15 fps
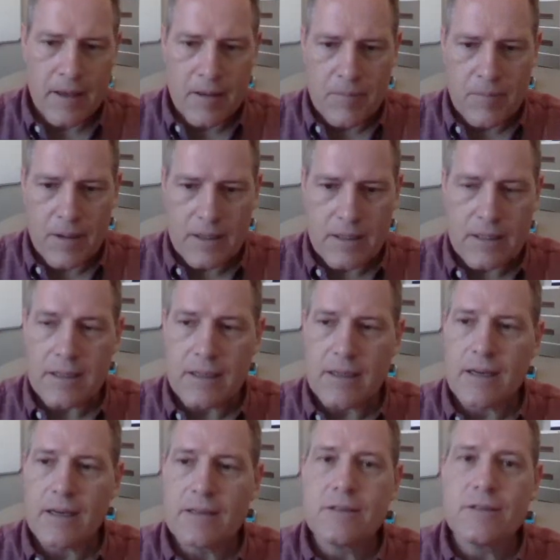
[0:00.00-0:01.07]
But
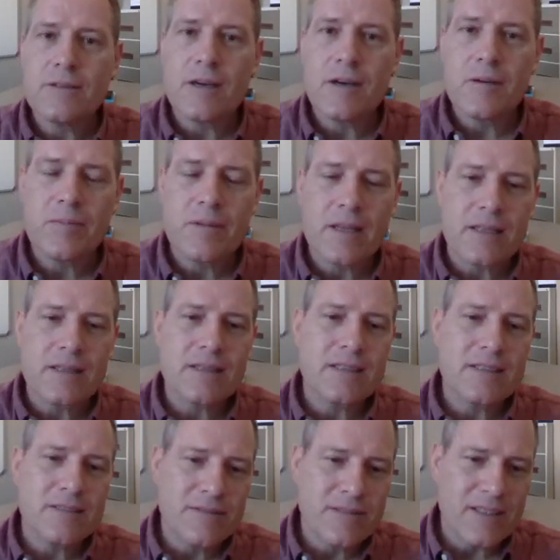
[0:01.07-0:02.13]
I do hope that
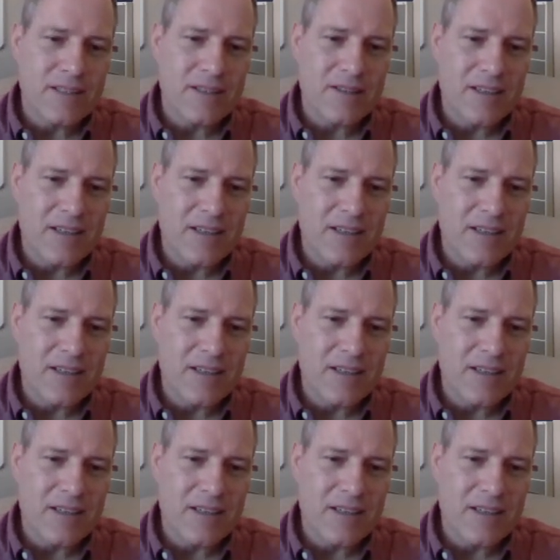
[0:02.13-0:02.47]
this video